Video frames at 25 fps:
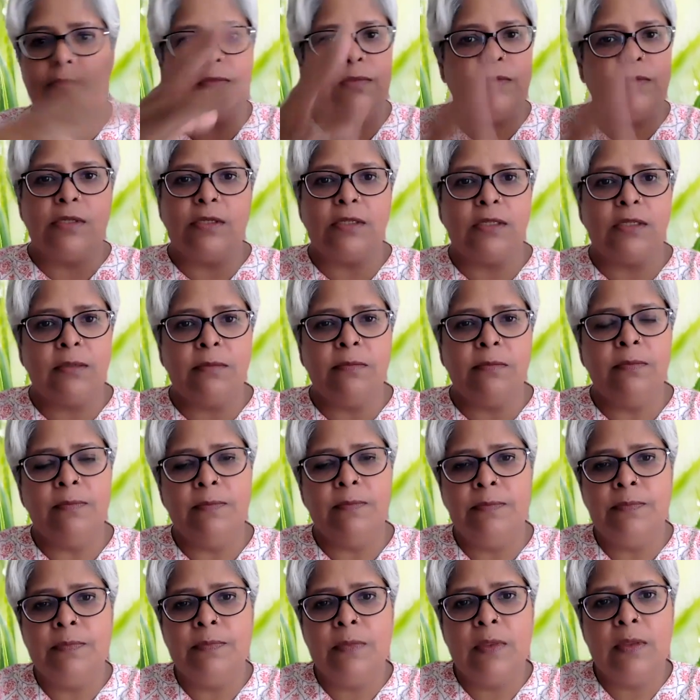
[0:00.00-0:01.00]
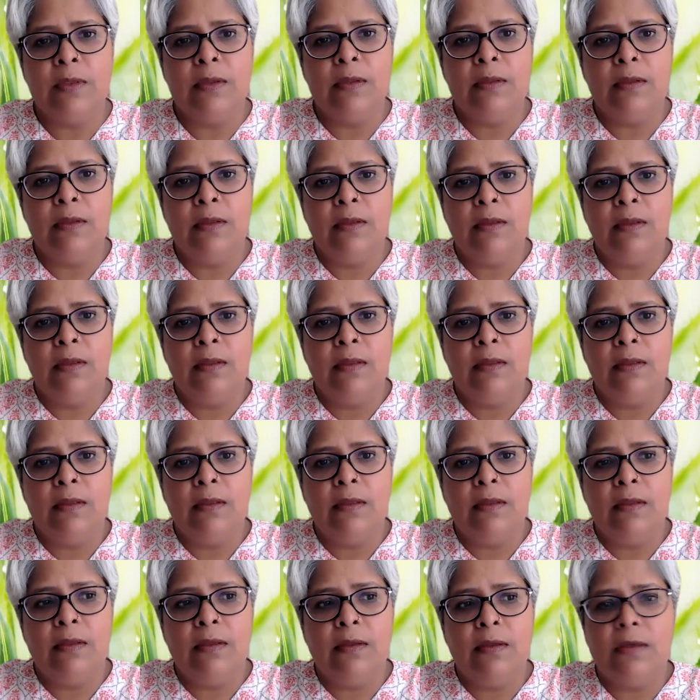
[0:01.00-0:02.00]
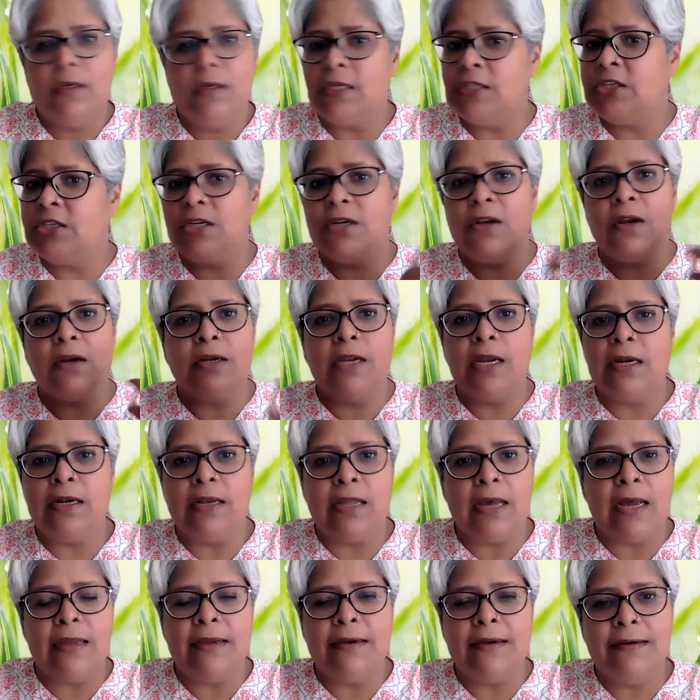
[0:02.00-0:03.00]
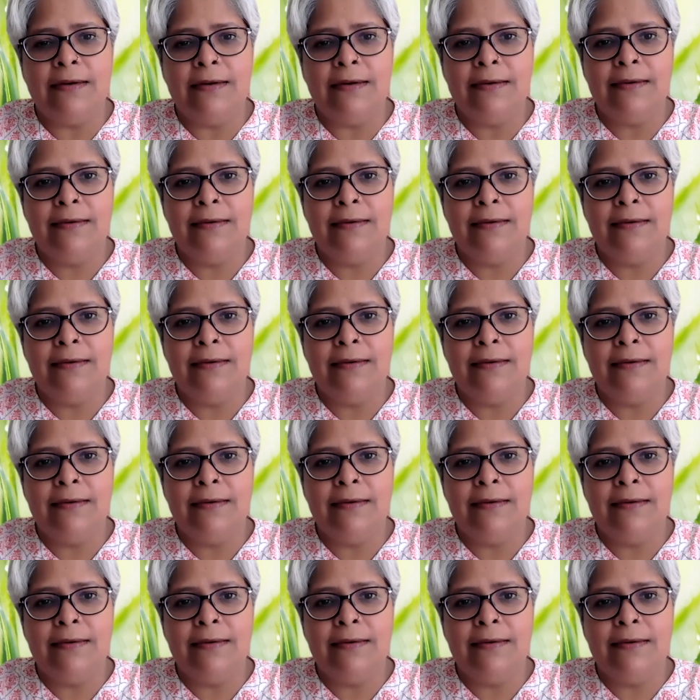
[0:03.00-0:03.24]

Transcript: system? Does she not get tired?